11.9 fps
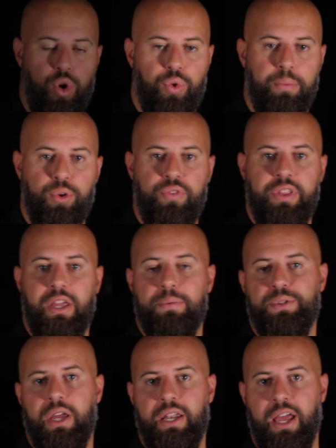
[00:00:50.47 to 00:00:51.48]
Remove the
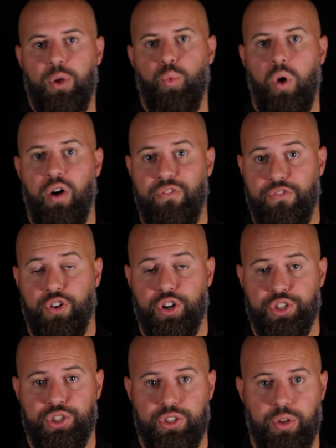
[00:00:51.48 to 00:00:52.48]
upside down wall
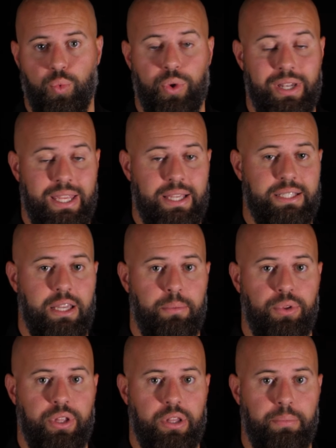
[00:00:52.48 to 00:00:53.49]
first when
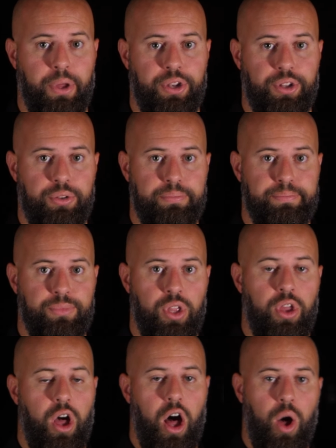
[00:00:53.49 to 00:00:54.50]
deassembling the bundle.
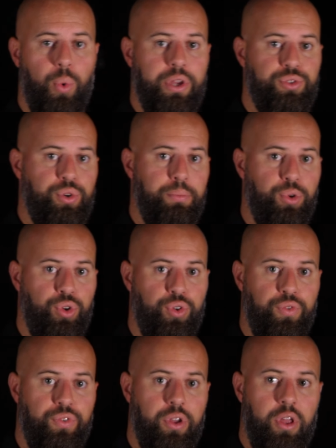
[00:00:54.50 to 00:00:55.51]
Always
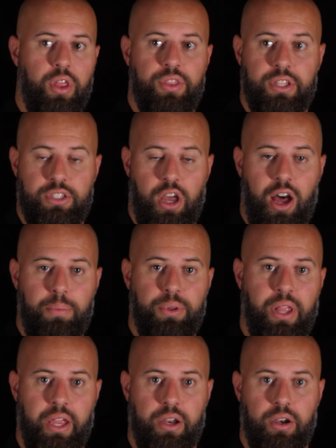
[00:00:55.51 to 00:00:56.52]
remove the top
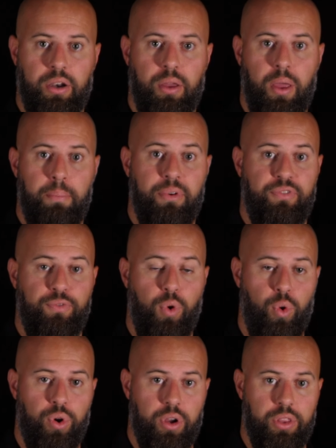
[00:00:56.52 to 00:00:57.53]
layer
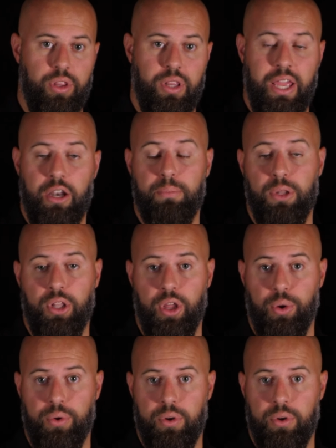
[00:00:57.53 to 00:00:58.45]
before the layer below.